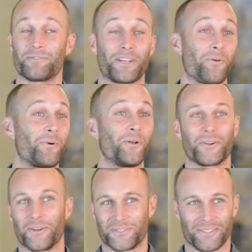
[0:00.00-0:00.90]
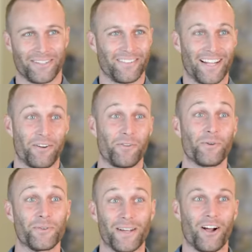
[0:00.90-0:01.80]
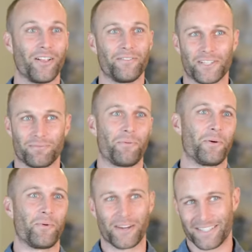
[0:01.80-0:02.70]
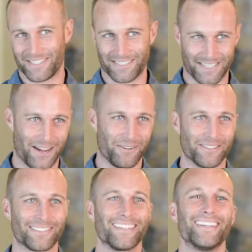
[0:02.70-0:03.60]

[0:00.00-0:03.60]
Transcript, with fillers: it was like a roller coaster of like we're doing all of this while we're working 60 hours.